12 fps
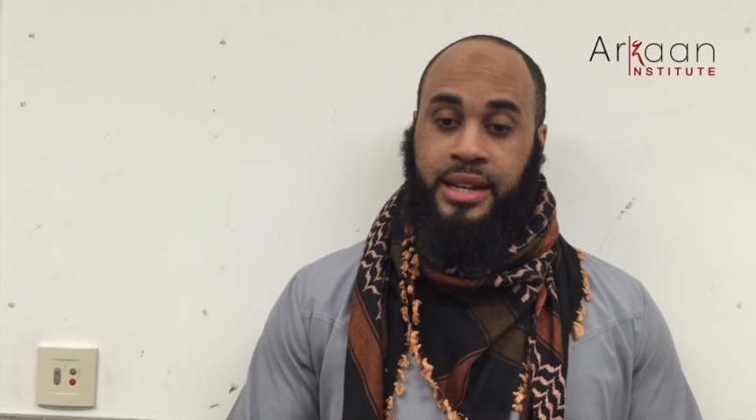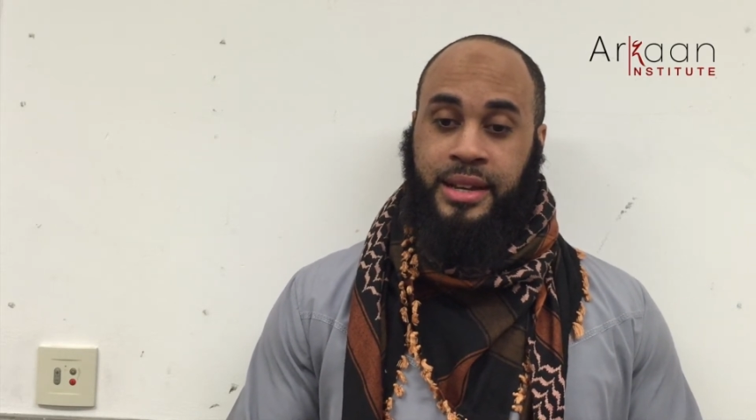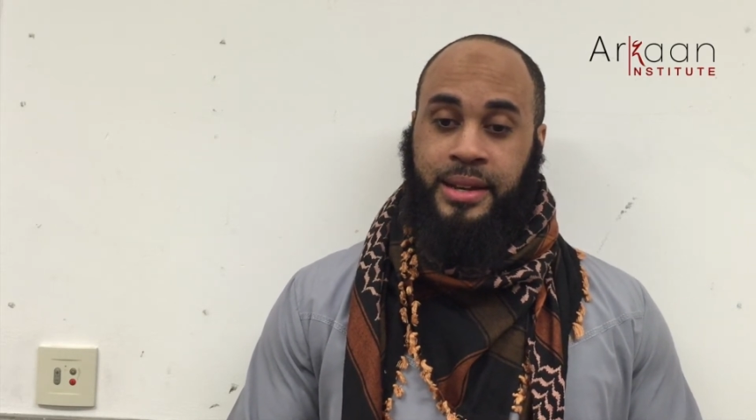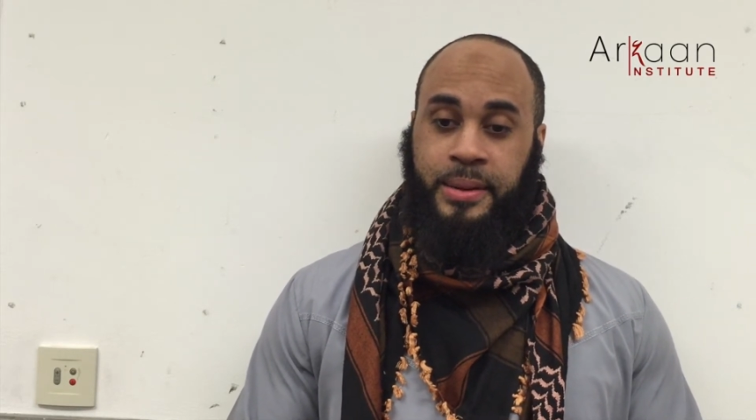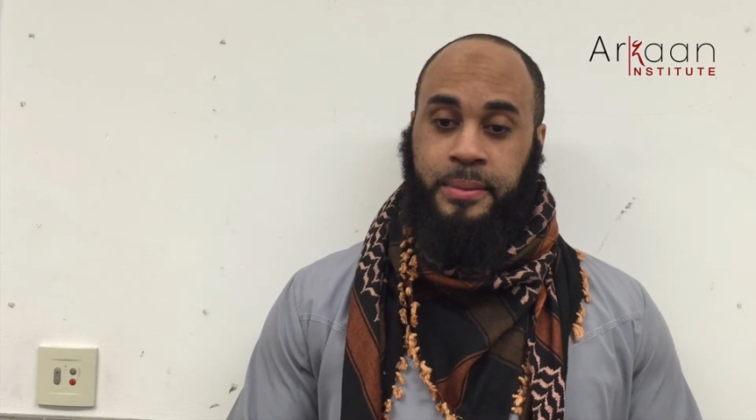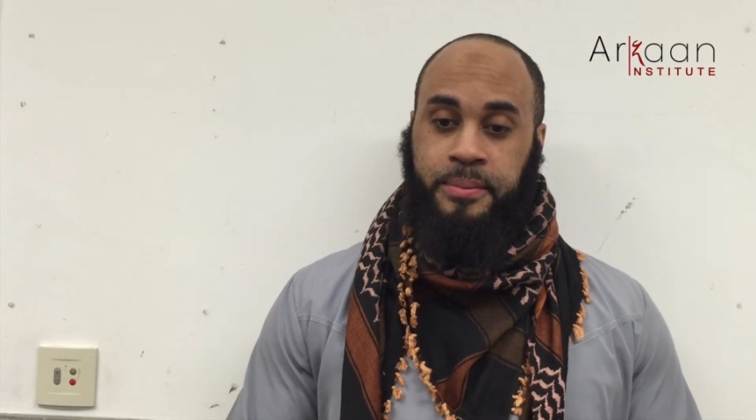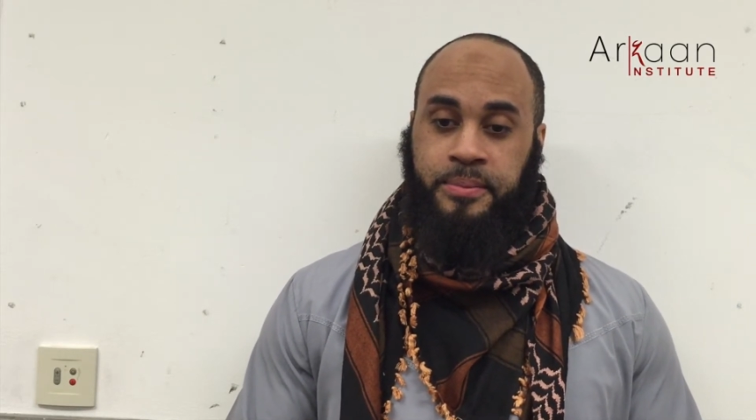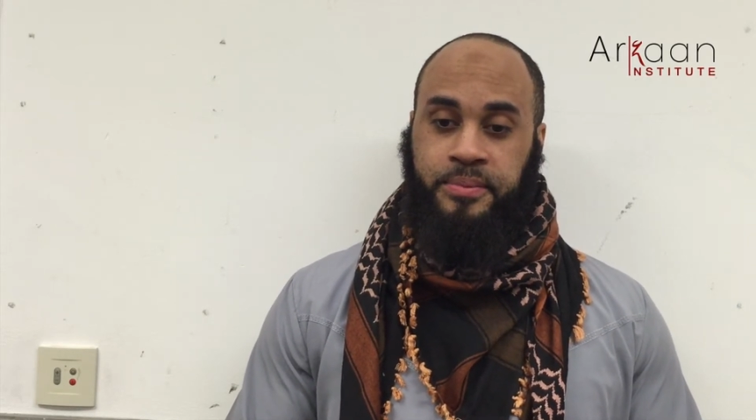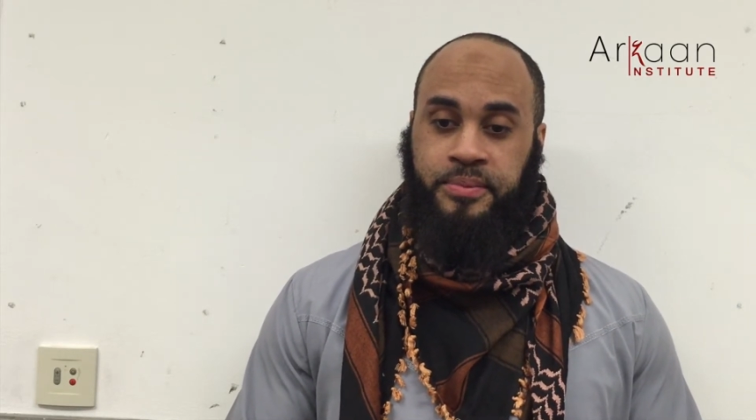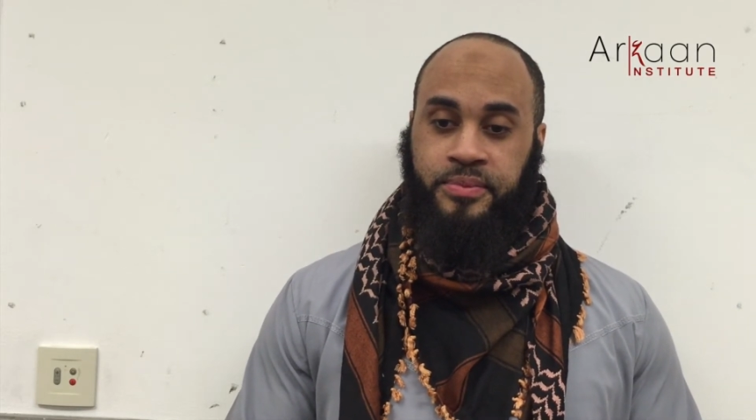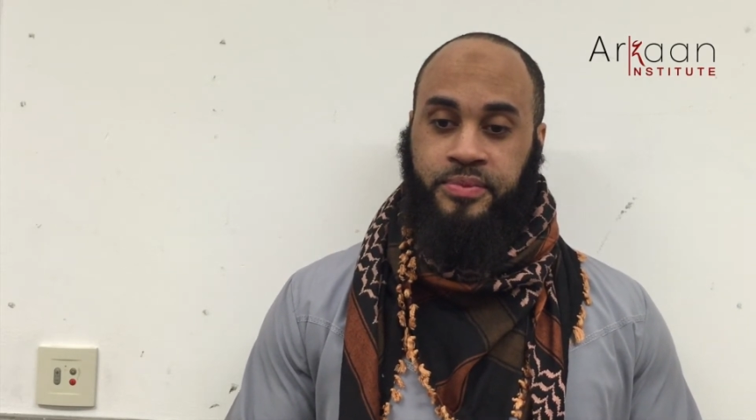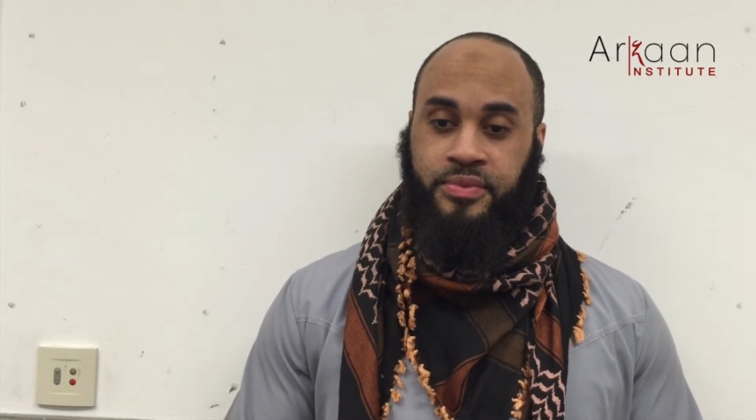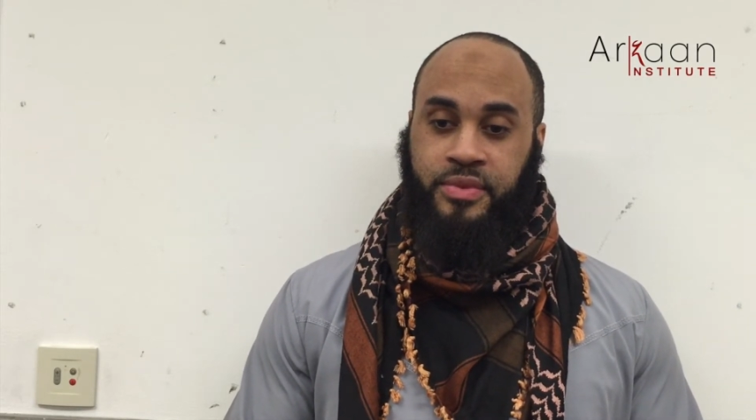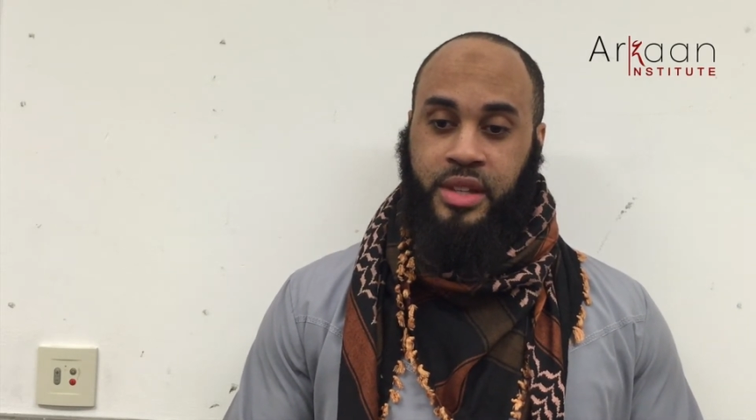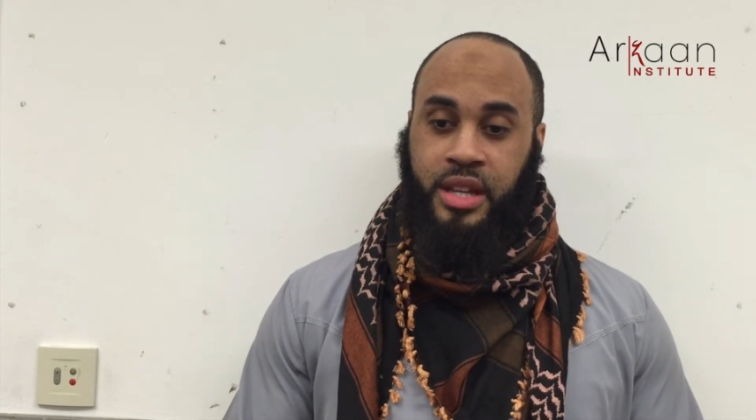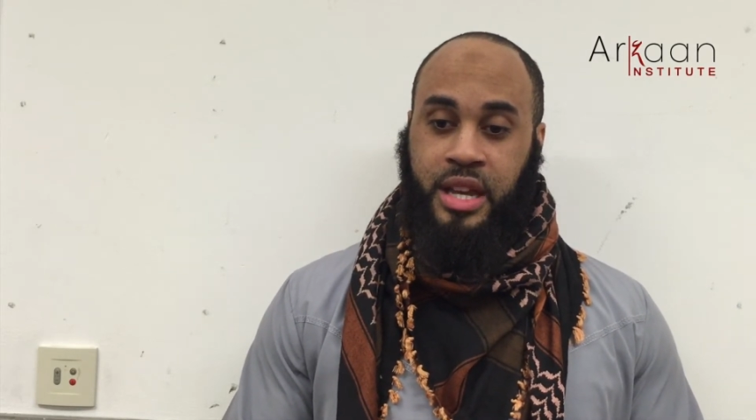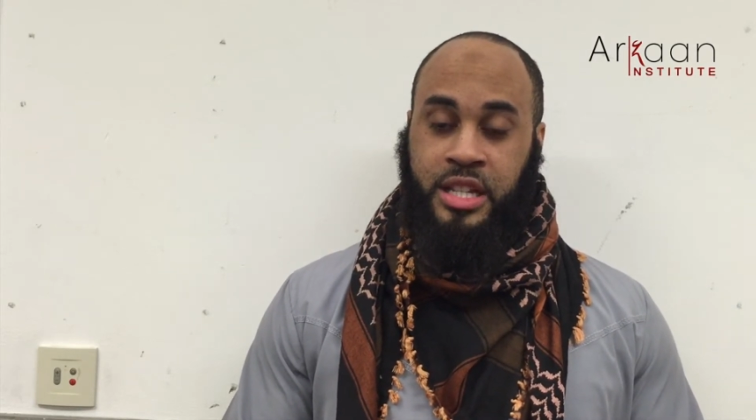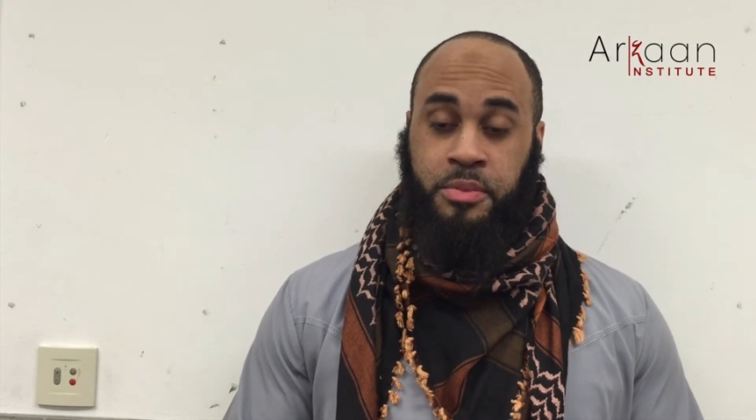I